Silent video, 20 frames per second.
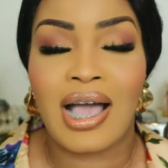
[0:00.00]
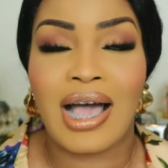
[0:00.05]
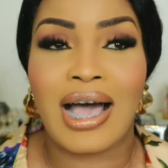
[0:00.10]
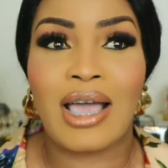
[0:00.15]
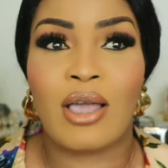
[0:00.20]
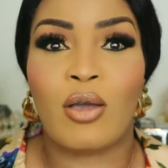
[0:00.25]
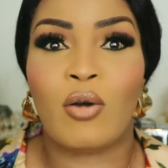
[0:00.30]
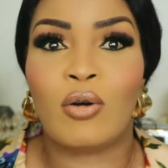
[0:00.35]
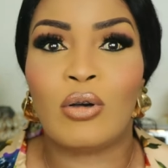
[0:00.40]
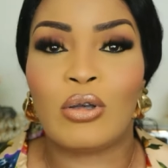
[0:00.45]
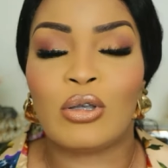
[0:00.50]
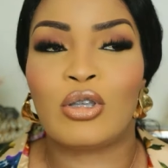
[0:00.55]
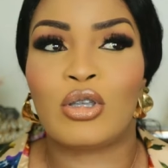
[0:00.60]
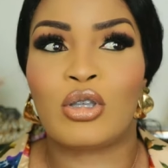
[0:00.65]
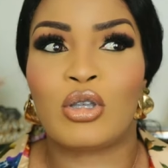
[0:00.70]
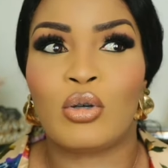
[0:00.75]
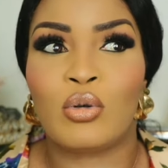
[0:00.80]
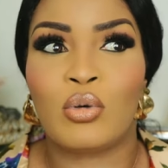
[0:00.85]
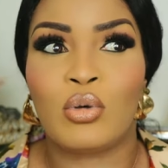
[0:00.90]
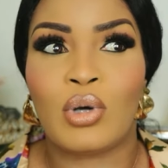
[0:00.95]
I
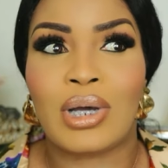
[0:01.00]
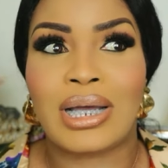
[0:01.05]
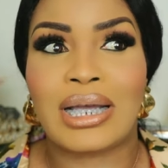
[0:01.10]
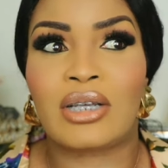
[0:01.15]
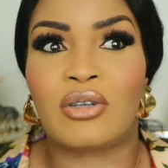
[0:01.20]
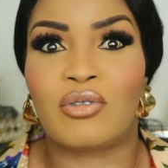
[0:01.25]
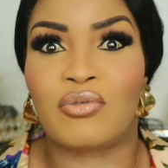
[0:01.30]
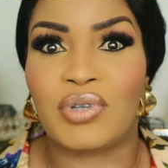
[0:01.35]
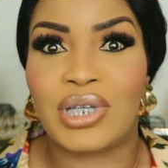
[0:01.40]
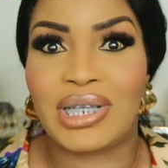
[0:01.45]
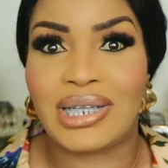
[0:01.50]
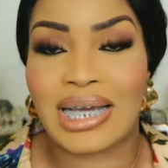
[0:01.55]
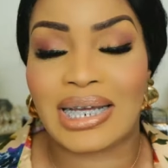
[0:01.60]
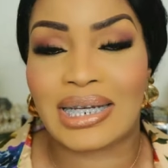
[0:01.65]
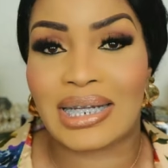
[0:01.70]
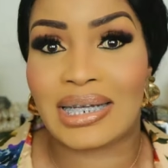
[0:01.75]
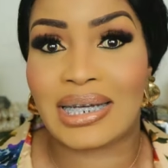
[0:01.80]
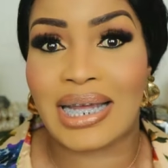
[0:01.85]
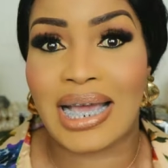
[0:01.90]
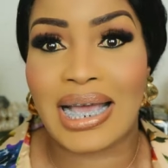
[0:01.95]
also agree
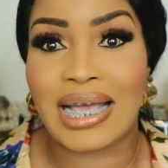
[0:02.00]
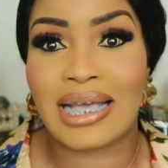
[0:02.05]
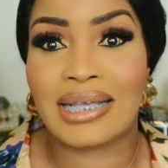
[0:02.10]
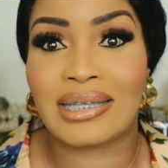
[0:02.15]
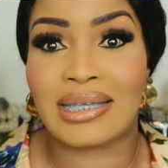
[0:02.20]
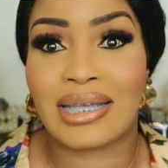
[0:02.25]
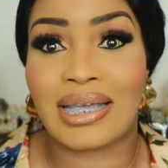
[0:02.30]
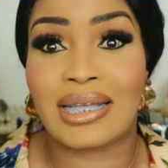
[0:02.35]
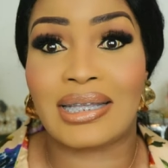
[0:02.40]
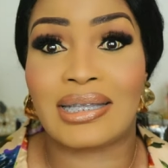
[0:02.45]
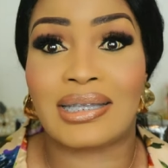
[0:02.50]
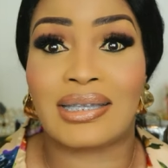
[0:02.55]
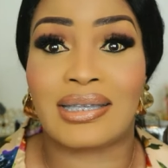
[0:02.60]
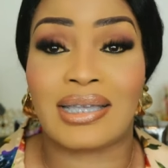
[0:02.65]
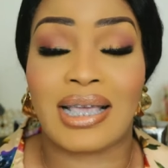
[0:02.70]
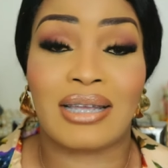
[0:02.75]
that it has its